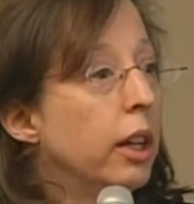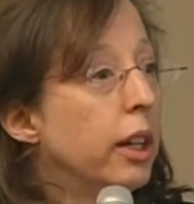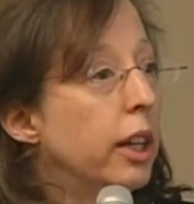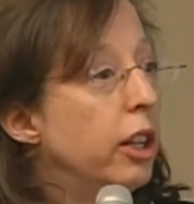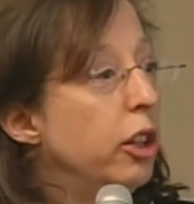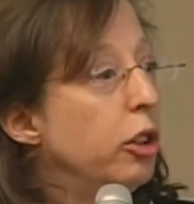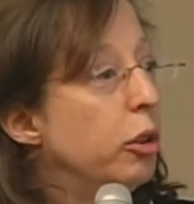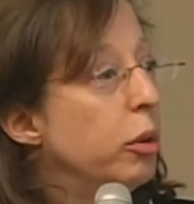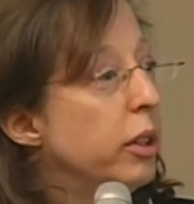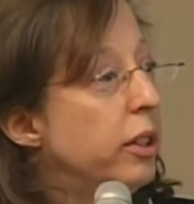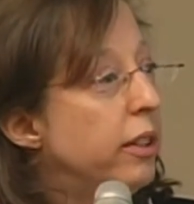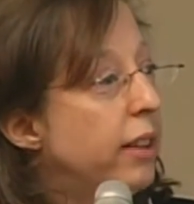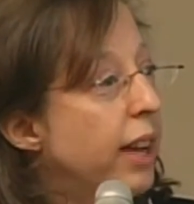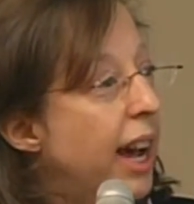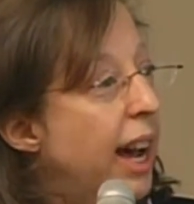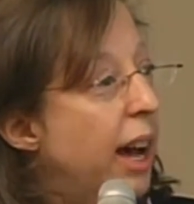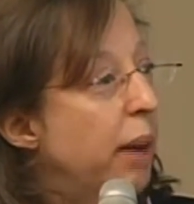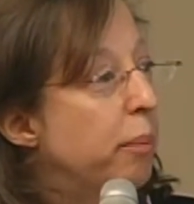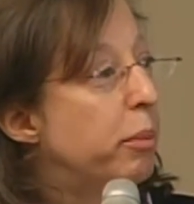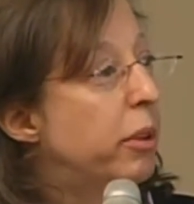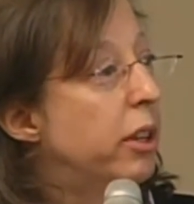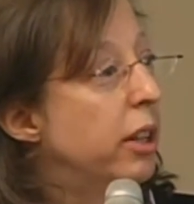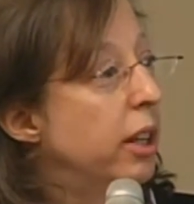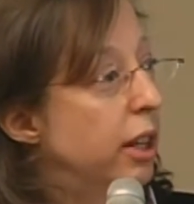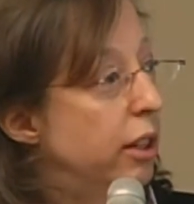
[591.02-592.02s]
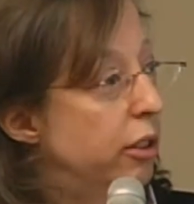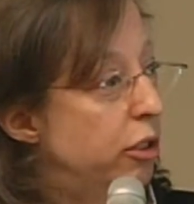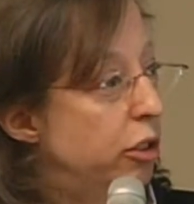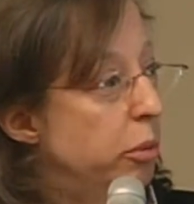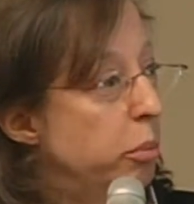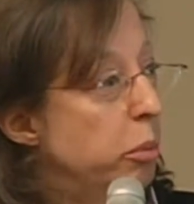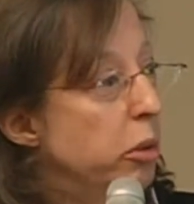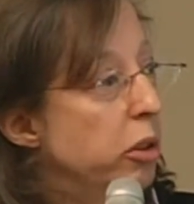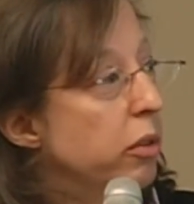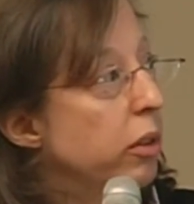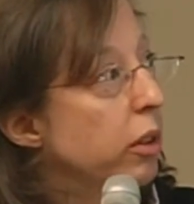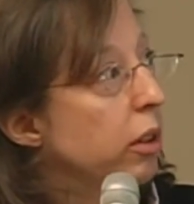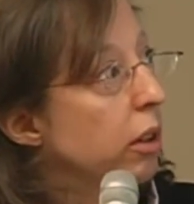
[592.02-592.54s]
Can you adapt as you
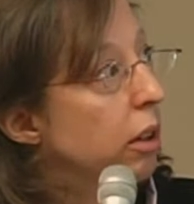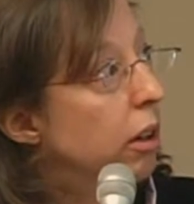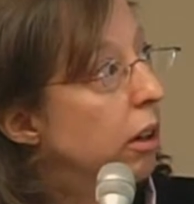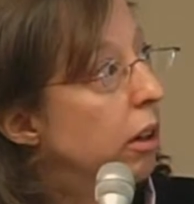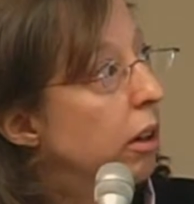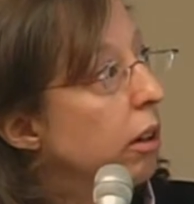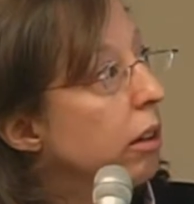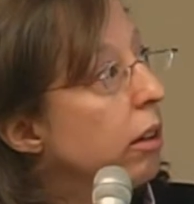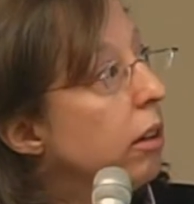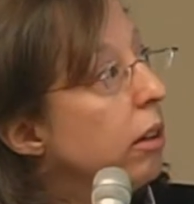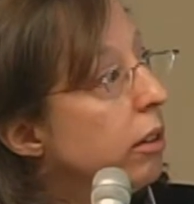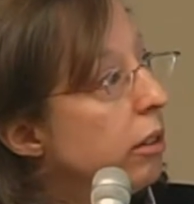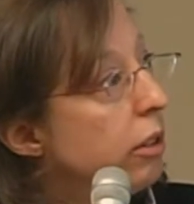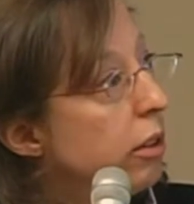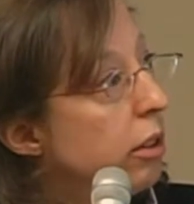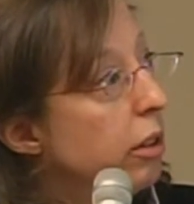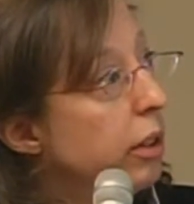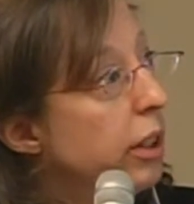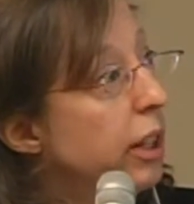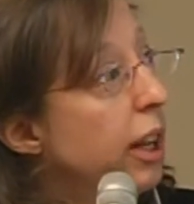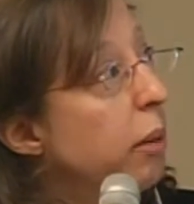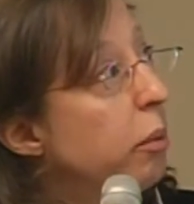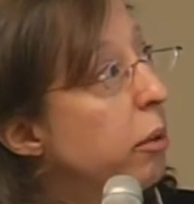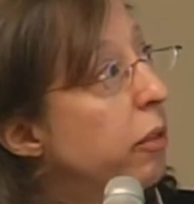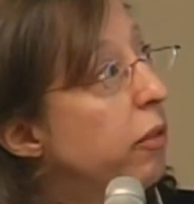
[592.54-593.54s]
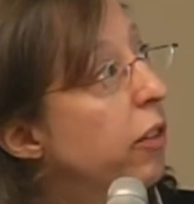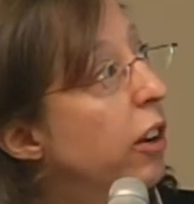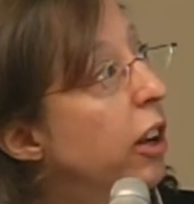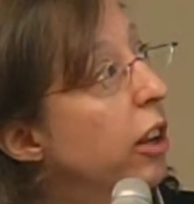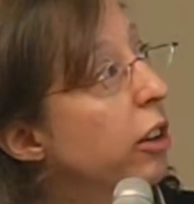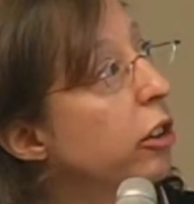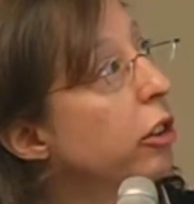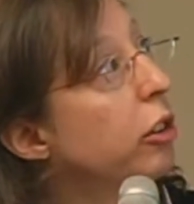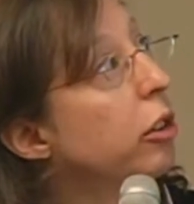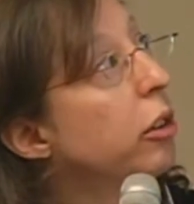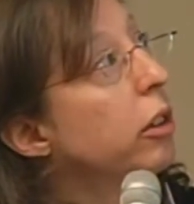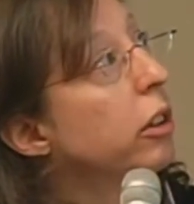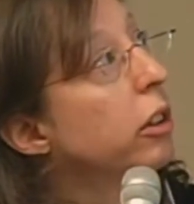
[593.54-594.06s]
move along? So that would fall
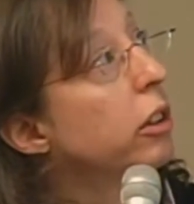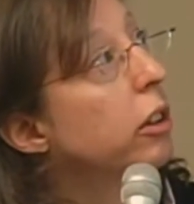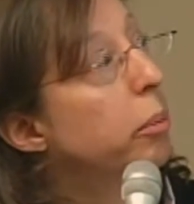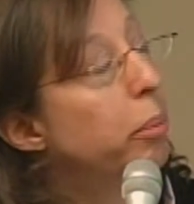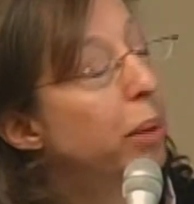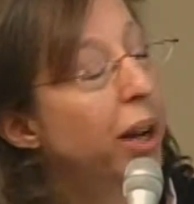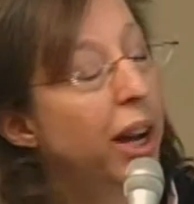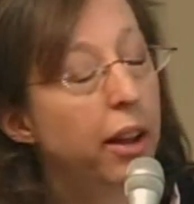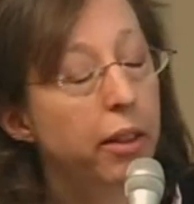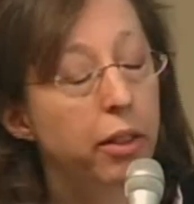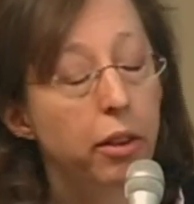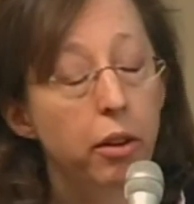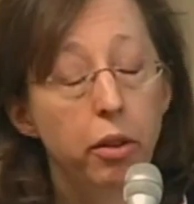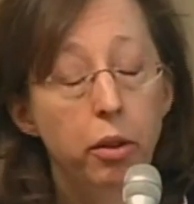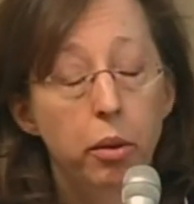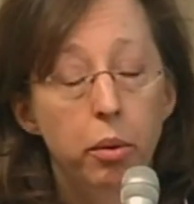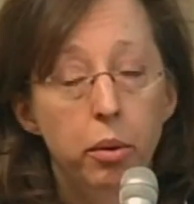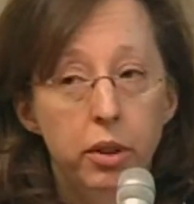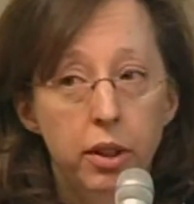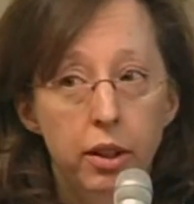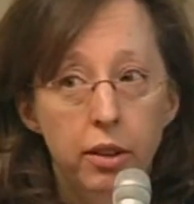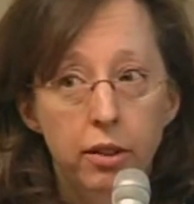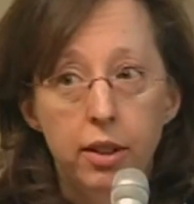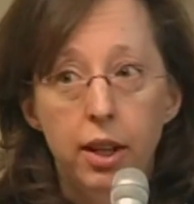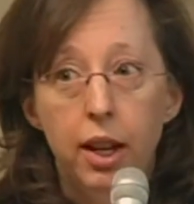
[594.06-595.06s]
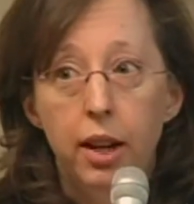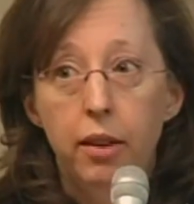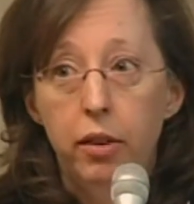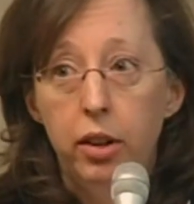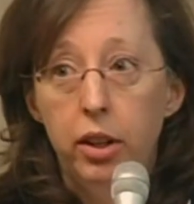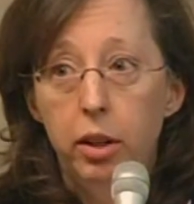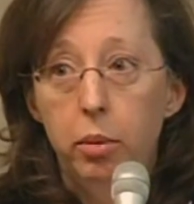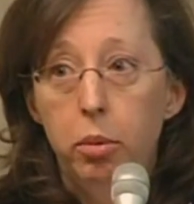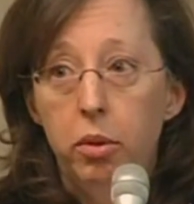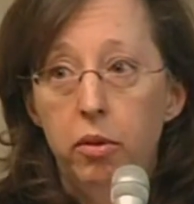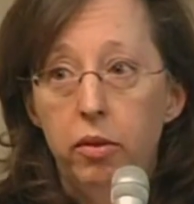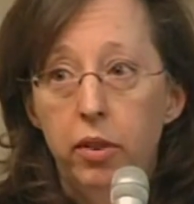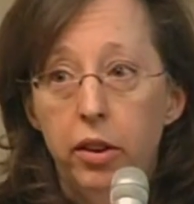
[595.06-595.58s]
under critical path, although it does have a
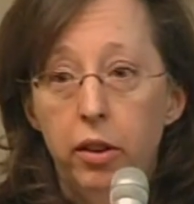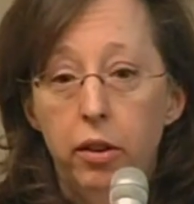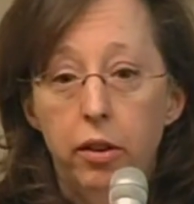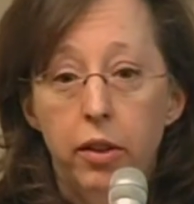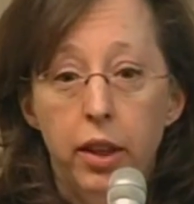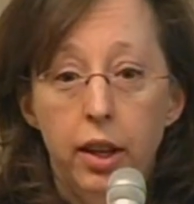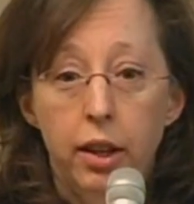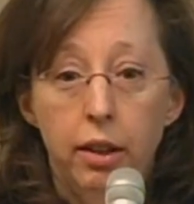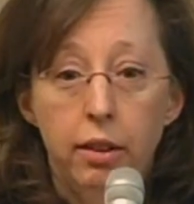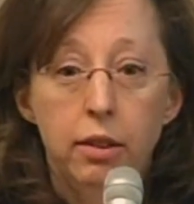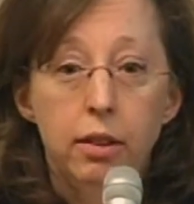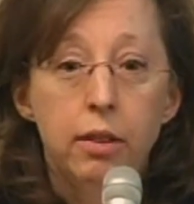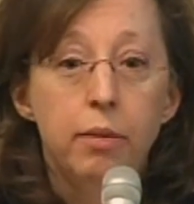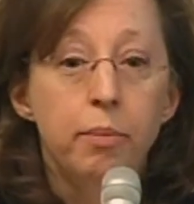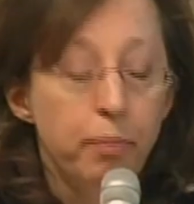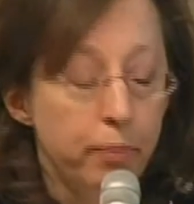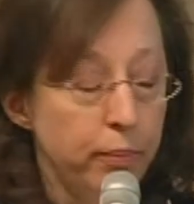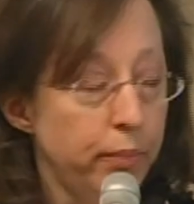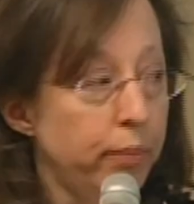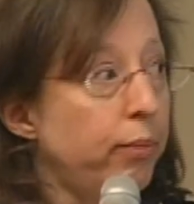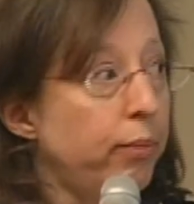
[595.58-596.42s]
number of other things.